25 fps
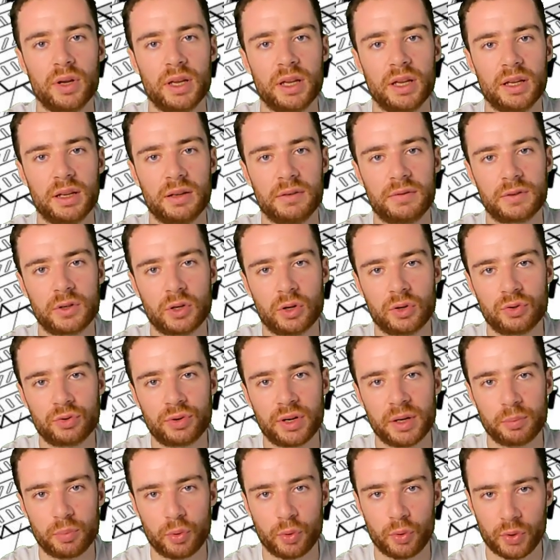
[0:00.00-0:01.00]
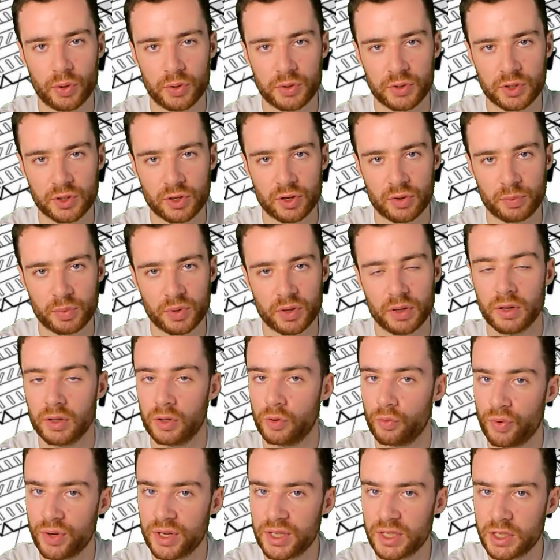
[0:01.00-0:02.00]
with concrete poured on top.
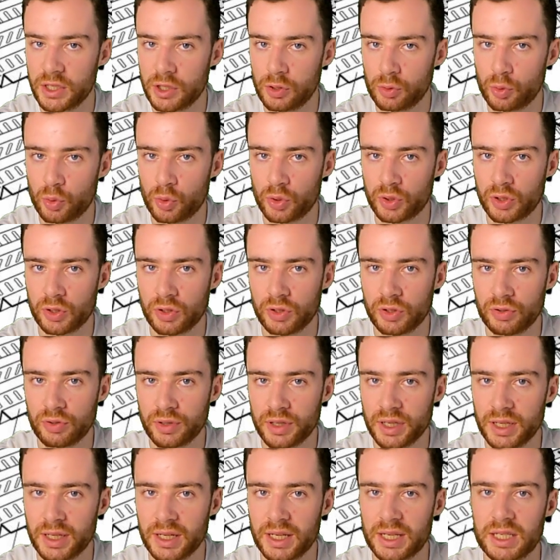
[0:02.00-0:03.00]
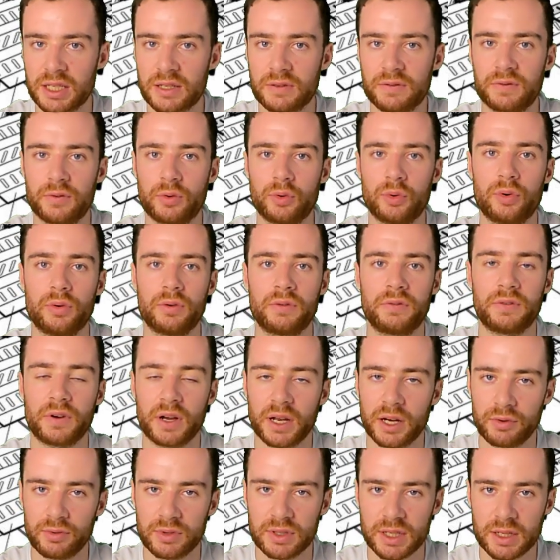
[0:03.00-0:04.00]
The reason you want concrete is for
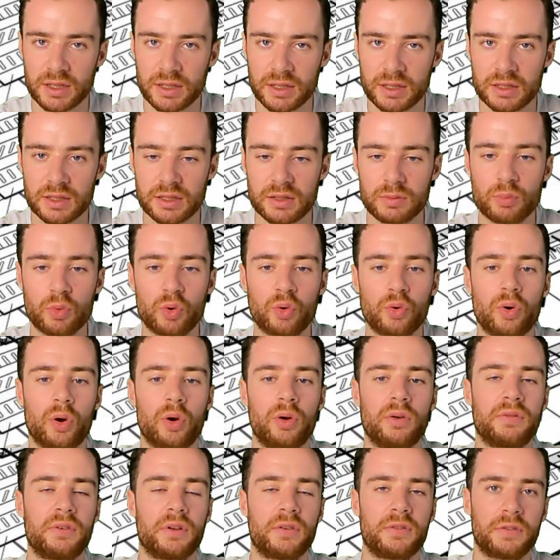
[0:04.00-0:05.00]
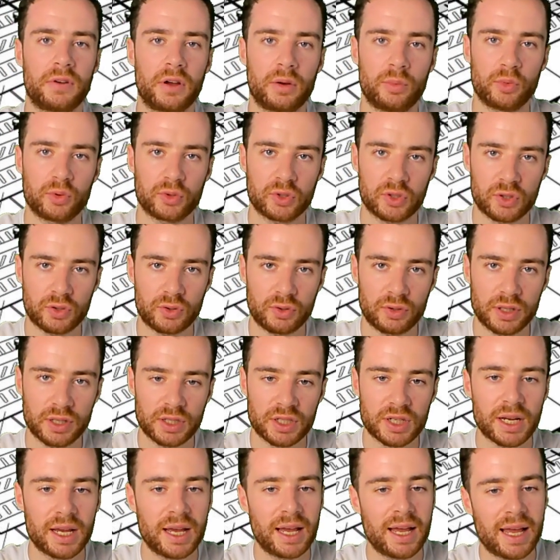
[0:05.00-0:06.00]
fire resistance, moreover thermal
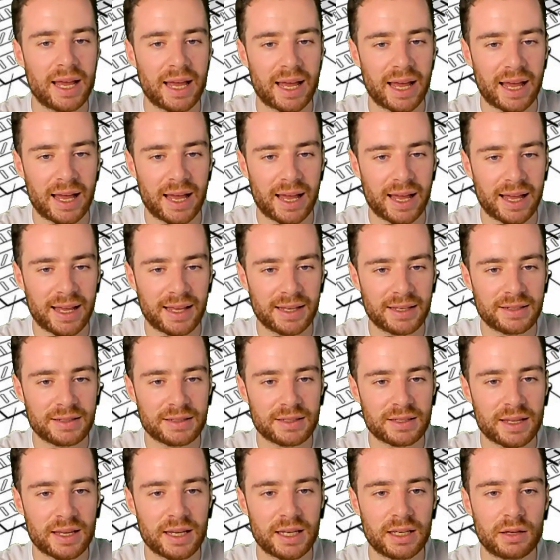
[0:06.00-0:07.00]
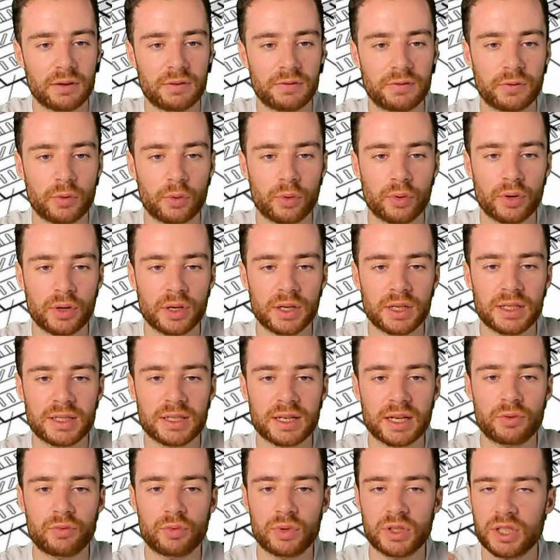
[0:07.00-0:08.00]
storage, and it
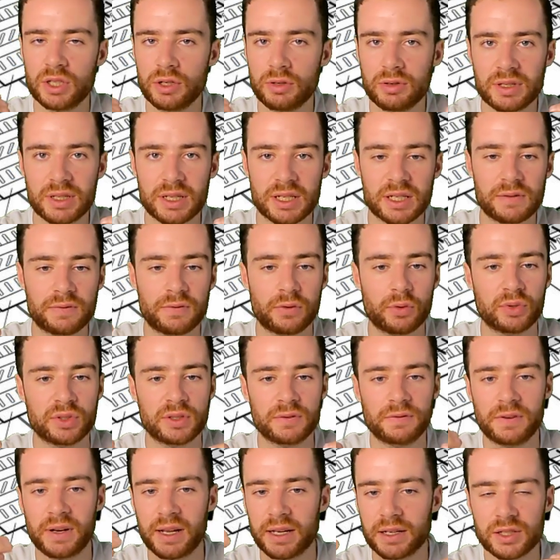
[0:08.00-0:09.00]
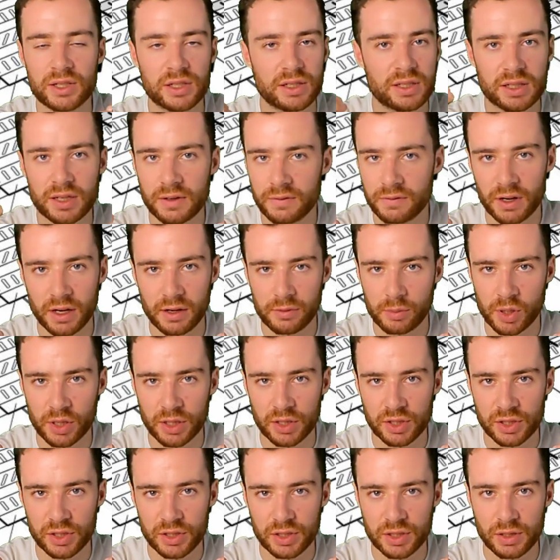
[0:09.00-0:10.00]
avoids and reduces floor deflections and
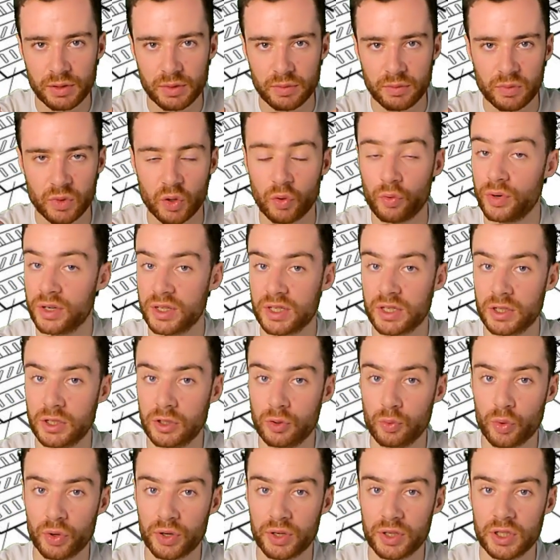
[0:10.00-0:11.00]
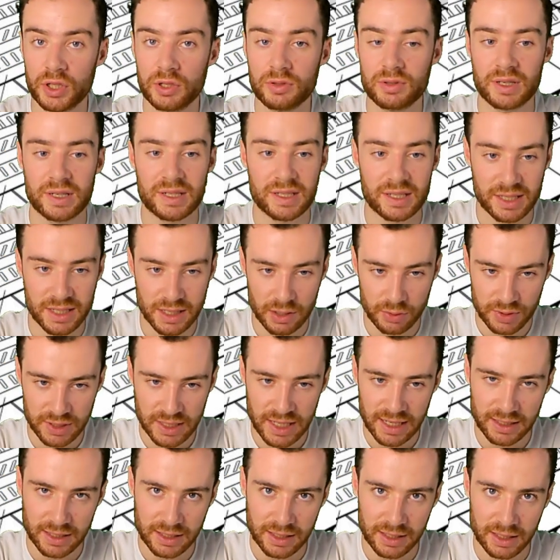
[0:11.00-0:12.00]
vibrations. The reason you want to use a steel
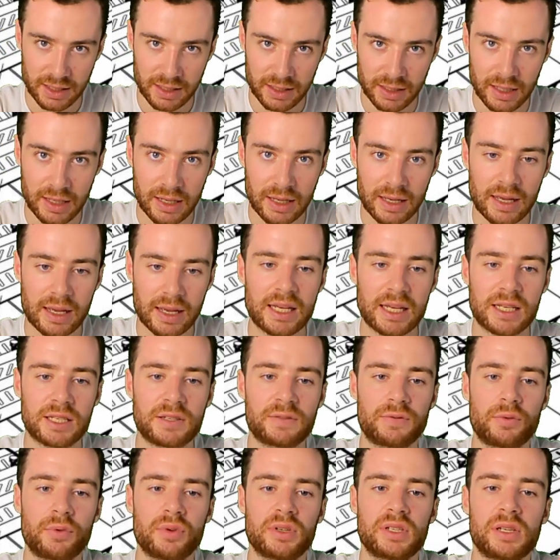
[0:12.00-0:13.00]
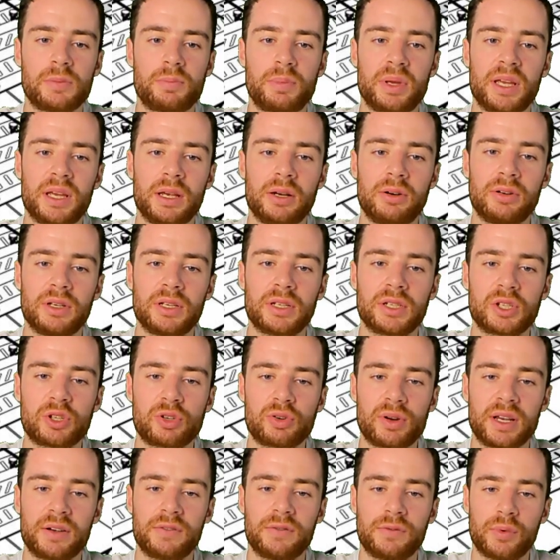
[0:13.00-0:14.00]
decking is for a superior
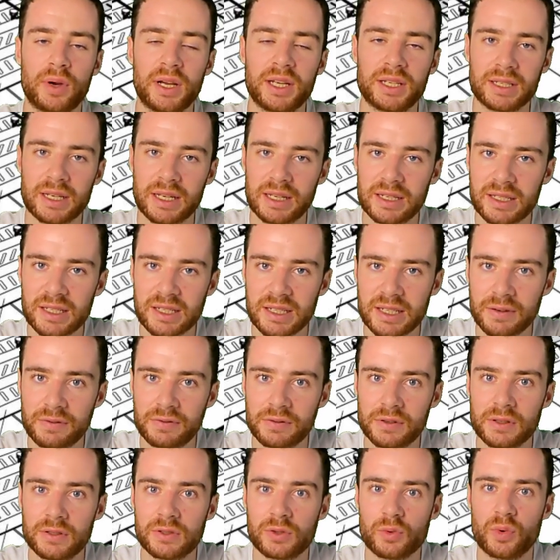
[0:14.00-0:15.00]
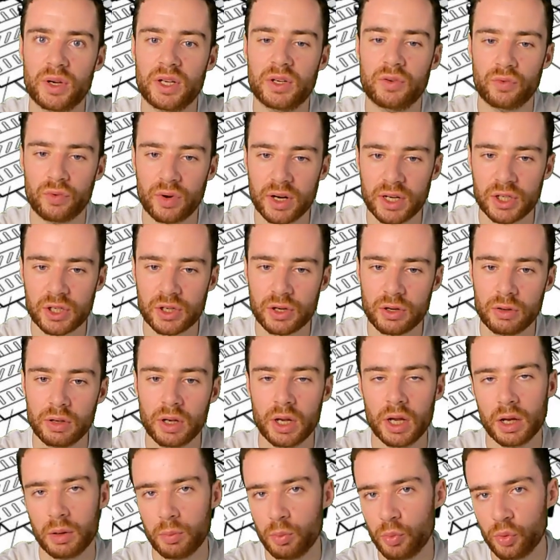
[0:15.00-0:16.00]
strength weight and stiffness weight ratio,
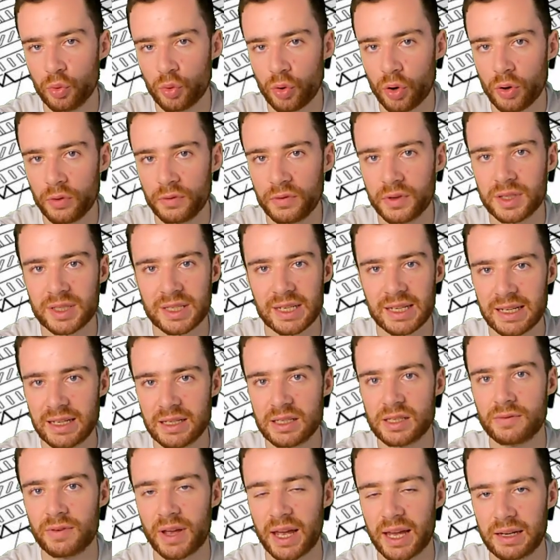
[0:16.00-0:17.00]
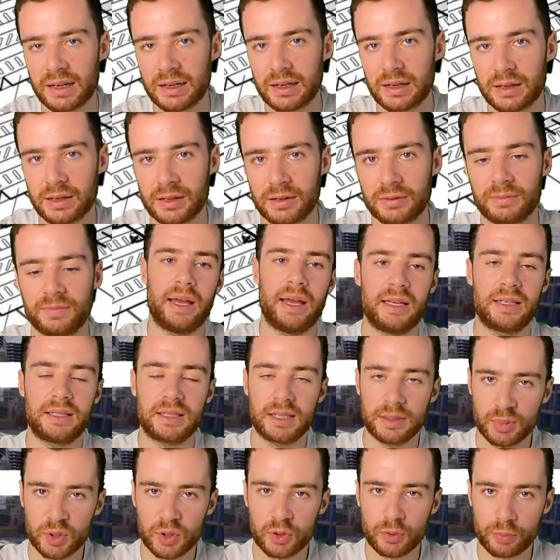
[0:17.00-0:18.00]
moreover its ease of handling. A
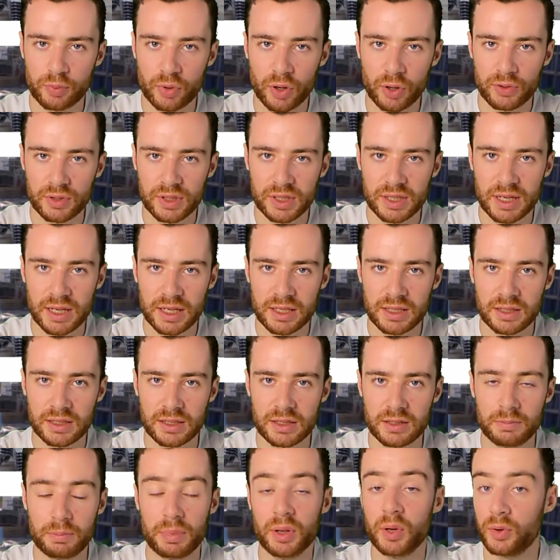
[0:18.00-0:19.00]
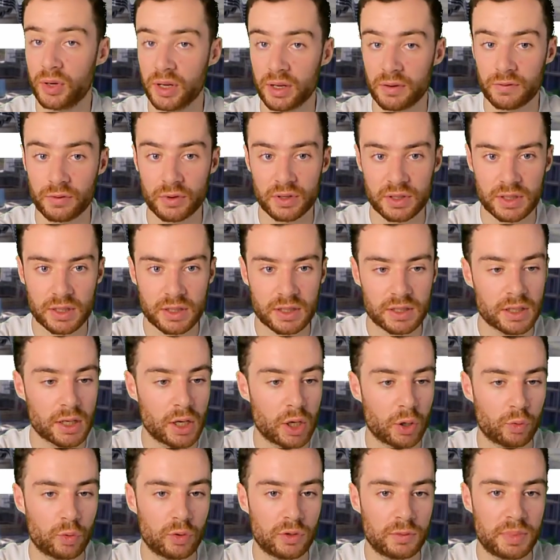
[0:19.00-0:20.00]
typical process to build it, for instance,
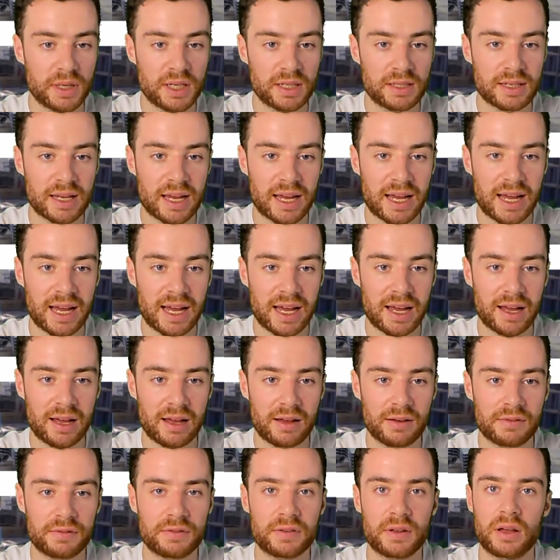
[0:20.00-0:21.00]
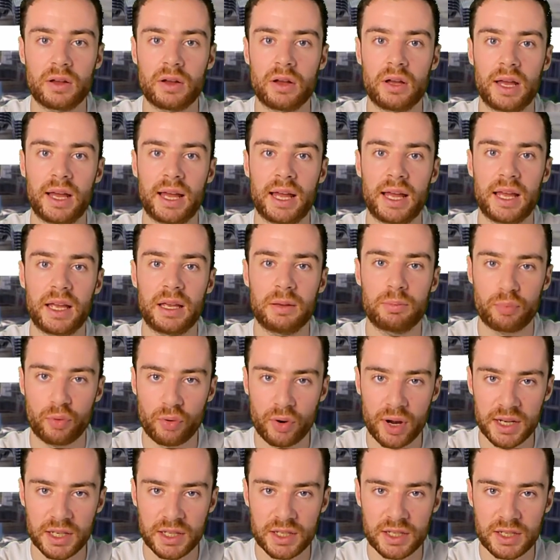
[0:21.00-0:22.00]
would be to have a
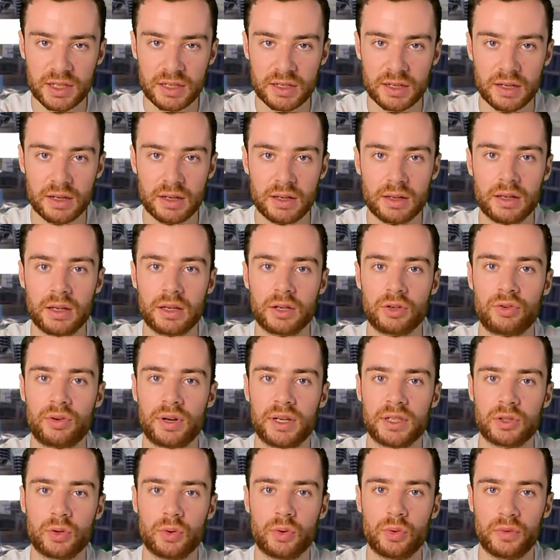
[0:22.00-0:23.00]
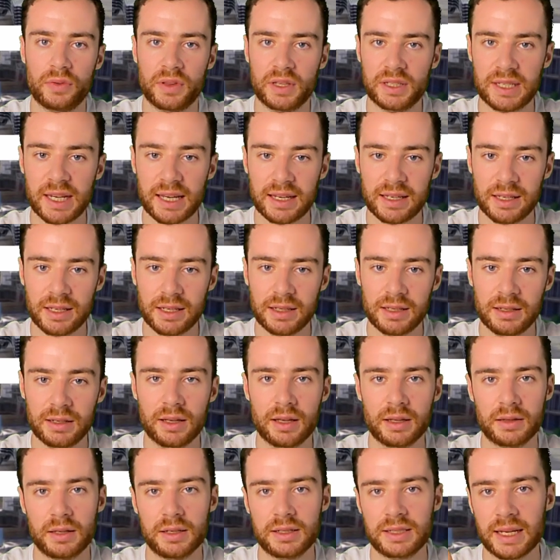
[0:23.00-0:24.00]
press, create all of the
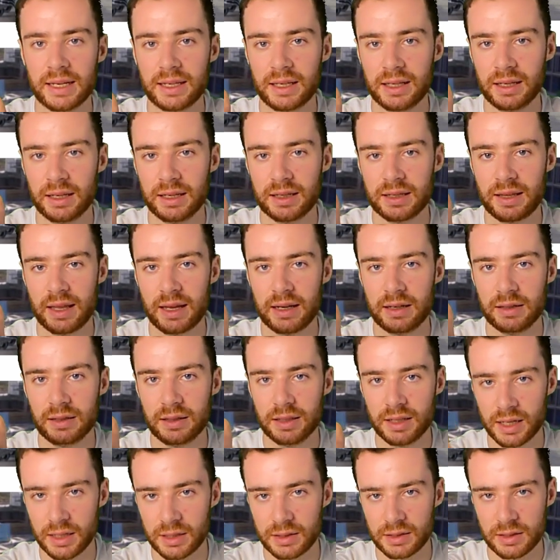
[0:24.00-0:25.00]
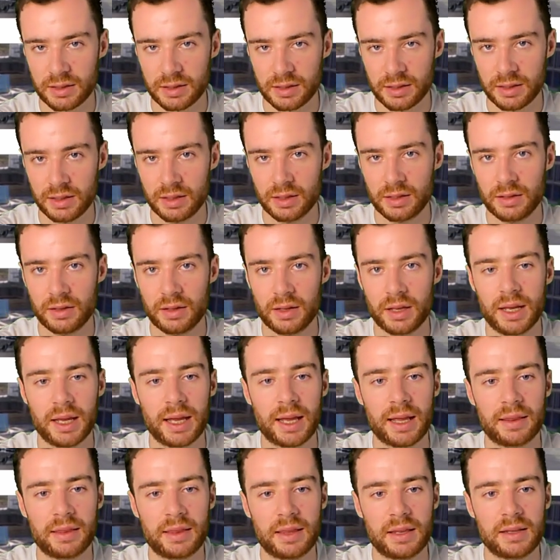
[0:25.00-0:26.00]
decking is then cut,
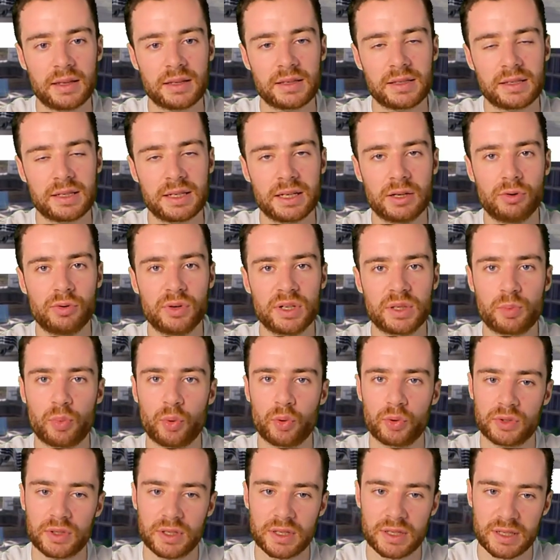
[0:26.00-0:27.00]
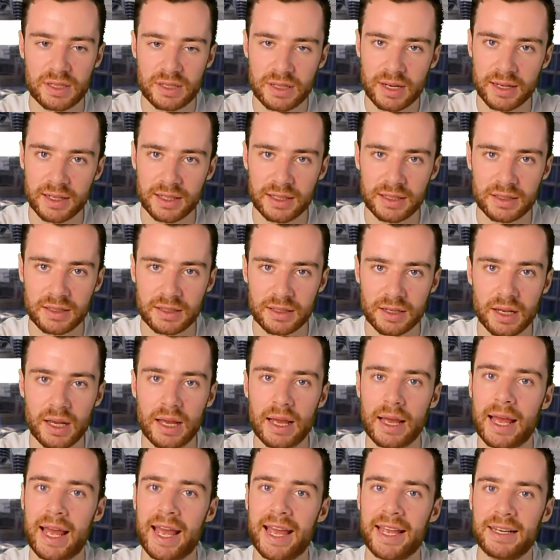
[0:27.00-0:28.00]
then the steel is brought to site,
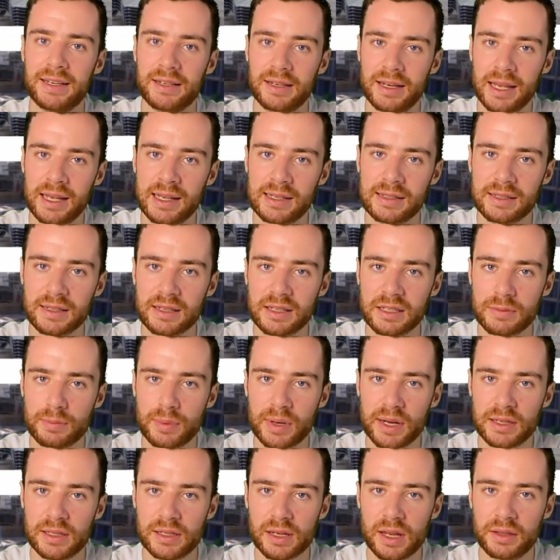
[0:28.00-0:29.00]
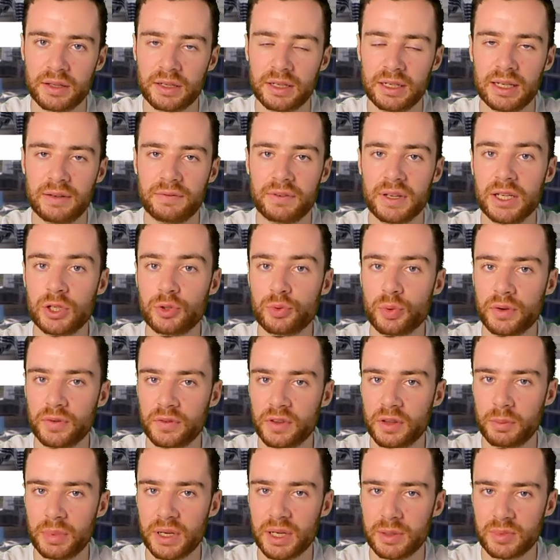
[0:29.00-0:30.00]
a net is placed underneath each one
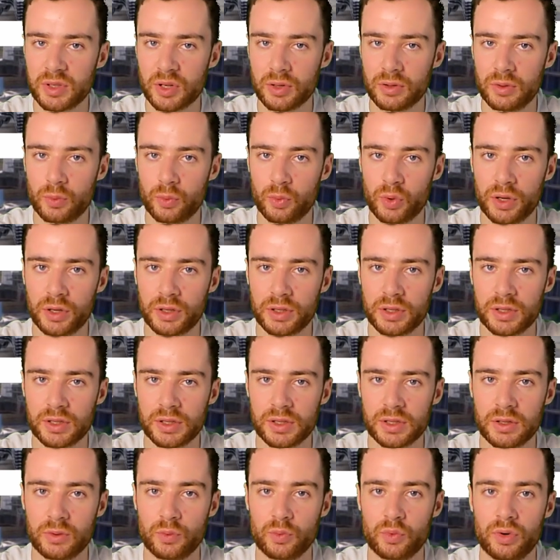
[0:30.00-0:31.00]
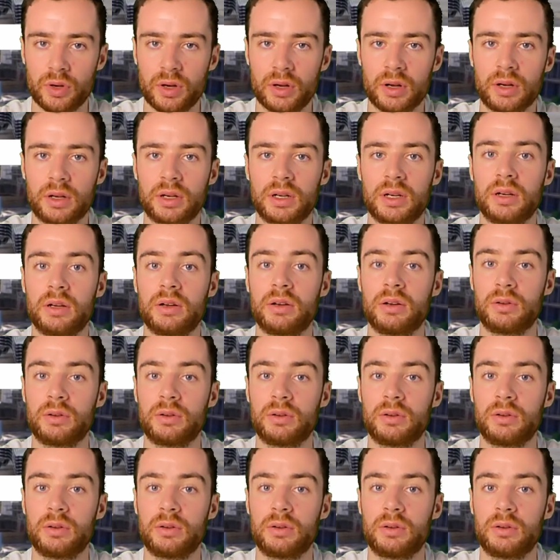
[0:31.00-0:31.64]
of the beams so the workers can work